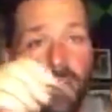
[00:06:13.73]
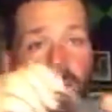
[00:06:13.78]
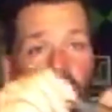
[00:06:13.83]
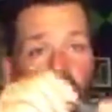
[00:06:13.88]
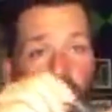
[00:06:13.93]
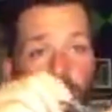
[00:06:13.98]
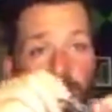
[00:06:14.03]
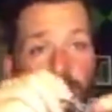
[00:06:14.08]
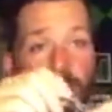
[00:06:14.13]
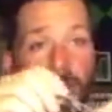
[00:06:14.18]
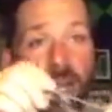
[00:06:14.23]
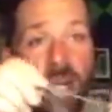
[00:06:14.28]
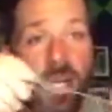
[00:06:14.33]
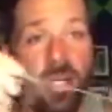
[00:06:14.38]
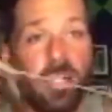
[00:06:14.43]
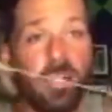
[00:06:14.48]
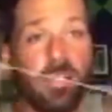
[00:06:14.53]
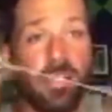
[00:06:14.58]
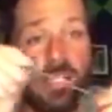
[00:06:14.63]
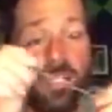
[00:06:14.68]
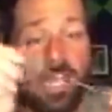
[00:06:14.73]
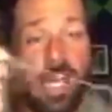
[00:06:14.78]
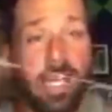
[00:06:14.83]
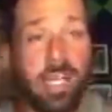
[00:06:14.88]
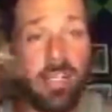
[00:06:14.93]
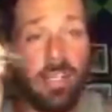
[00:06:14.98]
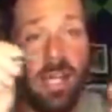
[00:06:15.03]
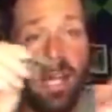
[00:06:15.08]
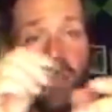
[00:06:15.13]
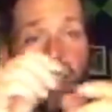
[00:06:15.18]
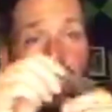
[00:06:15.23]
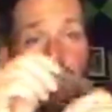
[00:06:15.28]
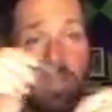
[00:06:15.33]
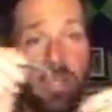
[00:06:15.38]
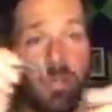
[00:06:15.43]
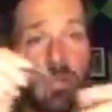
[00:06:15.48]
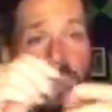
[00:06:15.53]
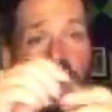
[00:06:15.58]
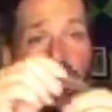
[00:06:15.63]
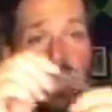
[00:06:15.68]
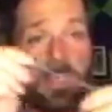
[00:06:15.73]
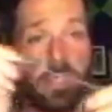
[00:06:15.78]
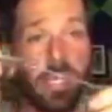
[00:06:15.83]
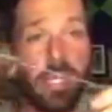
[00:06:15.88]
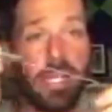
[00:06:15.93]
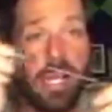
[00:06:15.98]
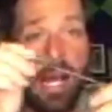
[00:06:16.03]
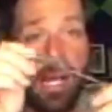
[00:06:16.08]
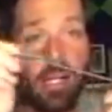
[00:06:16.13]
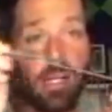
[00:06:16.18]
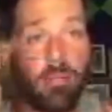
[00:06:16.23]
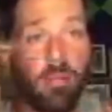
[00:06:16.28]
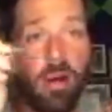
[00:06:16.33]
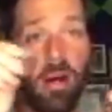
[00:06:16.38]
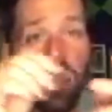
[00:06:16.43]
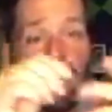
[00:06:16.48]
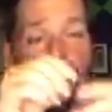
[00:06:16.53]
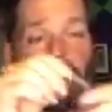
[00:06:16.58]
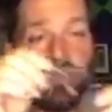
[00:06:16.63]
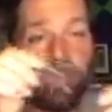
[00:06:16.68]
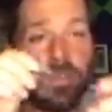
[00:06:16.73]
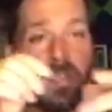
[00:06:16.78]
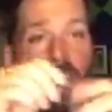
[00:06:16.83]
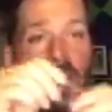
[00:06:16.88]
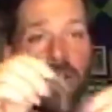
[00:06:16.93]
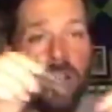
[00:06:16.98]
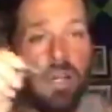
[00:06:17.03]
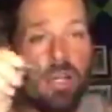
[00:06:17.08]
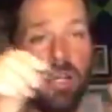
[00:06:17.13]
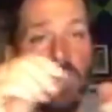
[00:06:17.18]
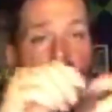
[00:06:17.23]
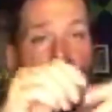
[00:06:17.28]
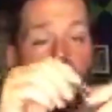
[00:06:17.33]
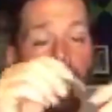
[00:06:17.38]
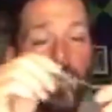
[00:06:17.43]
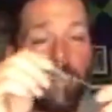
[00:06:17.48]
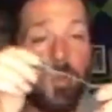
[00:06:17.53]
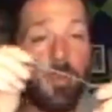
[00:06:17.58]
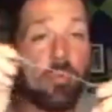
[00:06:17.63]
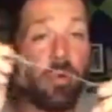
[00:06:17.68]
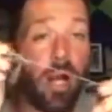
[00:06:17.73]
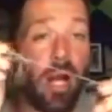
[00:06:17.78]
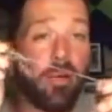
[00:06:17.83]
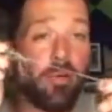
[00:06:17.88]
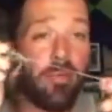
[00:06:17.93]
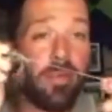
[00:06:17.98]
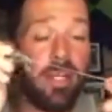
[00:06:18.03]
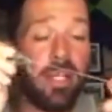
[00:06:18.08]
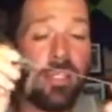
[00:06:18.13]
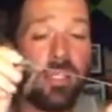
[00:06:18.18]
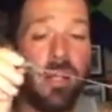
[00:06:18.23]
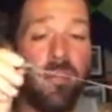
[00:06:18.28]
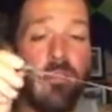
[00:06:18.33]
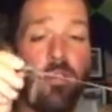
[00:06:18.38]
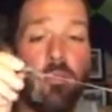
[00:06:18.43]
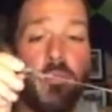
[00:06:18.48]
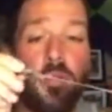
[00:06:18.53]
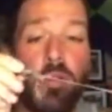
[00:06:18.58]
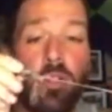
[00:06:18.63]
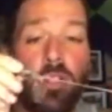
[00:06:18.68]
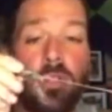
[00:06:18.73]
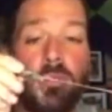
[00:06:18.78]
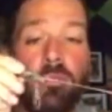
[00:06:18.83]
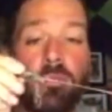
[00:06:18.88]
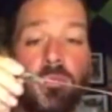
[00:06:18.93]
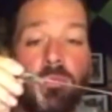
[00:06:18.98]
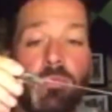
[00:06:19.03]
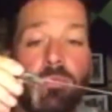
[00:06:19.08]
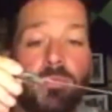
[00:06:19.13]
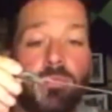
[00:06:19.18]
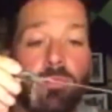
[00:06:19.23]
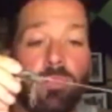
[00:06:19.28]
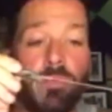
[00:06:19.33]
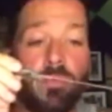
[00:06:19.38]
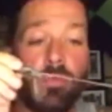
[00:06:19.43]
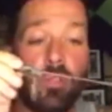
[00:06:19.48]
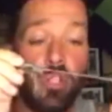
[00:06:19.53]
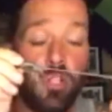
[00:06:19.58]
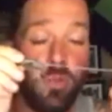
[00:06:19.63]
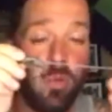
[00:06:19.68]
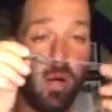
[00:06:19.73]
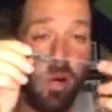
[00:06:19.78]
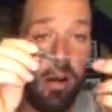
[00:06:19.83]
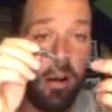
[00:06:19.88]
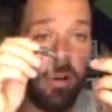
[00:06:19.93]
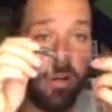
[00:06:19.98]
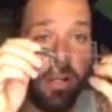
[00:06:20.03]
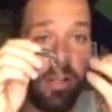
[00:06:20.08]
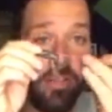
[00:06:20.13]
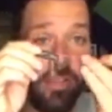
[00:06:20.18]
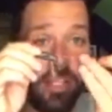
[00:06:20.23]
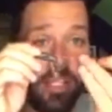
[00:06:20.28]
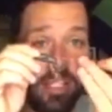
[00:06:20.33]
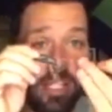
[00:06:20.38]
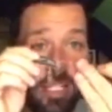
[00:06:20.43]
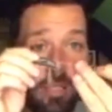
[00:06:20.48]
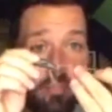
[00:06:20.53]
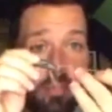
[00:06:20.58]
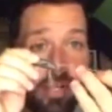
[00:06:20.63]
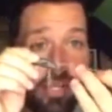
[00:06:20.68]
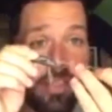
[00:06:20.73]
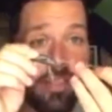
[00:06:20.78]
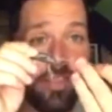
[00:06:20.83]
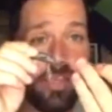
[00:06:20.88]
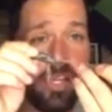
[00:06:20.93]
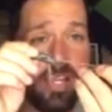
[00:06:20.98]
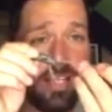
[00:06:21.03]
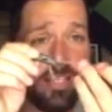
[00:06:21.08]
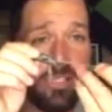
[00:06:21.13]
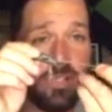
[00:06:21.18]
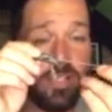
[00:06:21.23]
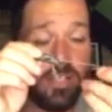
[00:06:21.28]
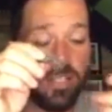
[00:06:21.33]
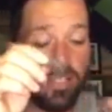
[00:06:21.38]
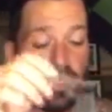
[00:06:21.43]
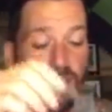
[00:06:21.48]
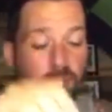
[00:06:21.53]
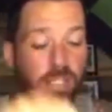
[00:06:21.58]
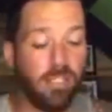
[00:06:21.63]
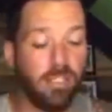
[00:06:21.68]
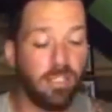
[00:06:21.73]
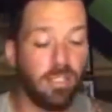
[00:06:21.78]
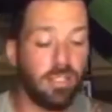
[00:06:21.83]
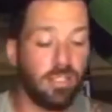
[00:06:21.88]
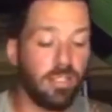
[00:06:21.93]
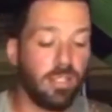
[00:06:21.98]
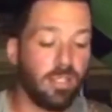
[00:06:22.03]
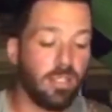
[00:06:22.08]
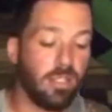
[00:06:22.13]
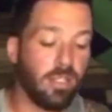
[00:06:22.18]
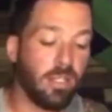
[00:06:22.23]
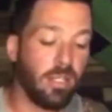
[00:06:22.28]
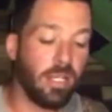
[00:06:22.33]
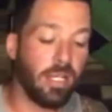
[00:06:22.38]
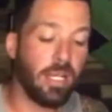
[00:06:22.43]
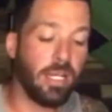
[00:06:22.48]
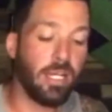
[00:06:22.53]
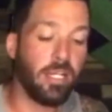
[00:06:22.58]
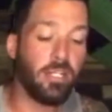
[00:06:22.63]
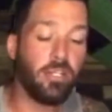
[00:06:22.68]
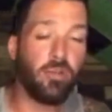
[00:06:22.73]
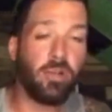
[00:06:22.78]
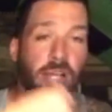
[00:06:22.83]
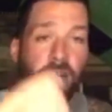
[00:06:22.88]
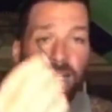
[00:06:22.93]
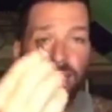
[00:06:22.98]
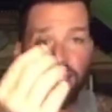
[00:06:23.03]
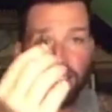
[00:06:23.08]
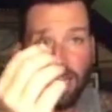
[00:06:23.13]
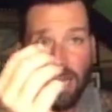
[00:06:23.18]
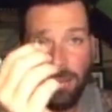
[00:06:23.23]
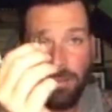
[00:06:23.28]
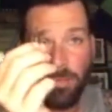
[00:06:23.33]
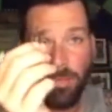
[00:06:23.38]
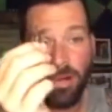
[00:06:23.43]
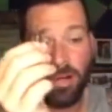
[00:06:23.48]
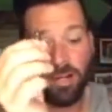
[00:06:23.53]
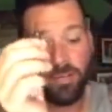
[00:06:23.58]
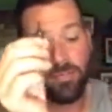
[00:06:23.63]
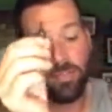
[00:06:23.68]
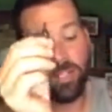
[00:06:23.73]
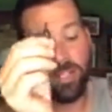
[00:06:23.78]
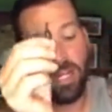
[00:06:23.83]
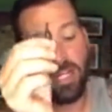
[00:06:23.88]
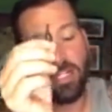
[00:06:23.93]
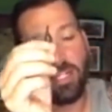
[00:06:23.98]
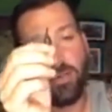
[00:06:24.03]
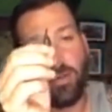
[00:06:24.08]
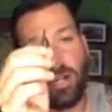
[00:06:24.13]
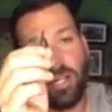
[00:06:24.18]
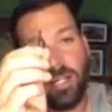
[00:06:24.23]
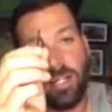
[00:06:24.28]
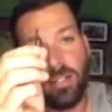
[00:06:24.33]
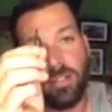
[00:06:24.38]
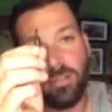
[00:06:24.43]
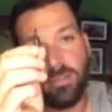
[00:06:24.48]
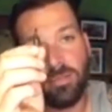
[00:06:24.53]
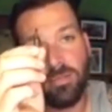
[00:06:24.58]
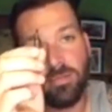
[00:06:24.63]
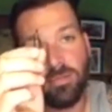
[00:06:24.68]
So they're made to take a lot of abuse and not come off. The problem is if you pull them too hard, this gets pretty thin, as you can see, and you can snap them off like I did right here.